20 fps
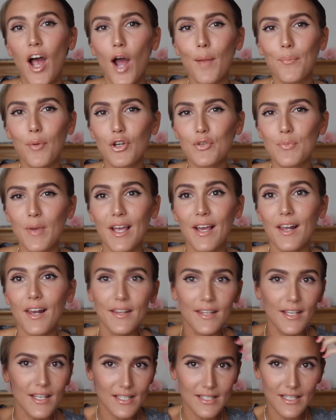I brush my hair
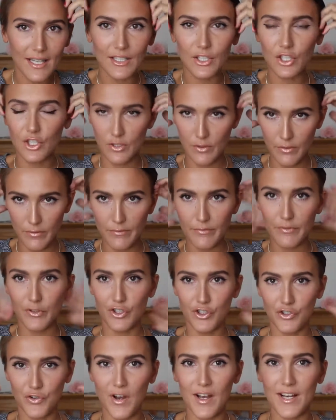like this, and it just sort
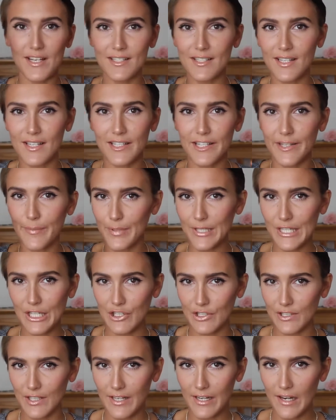of dries in the
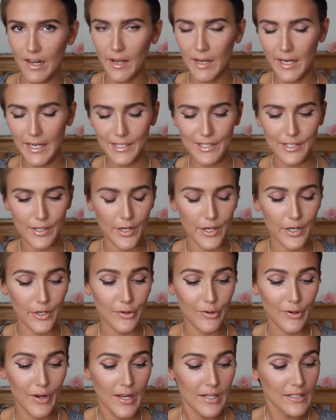position that I like,
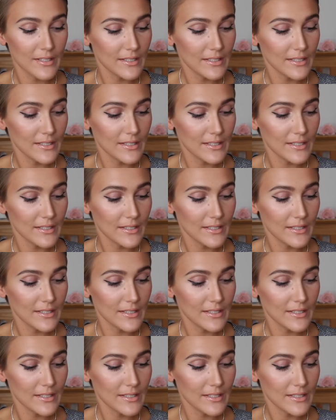so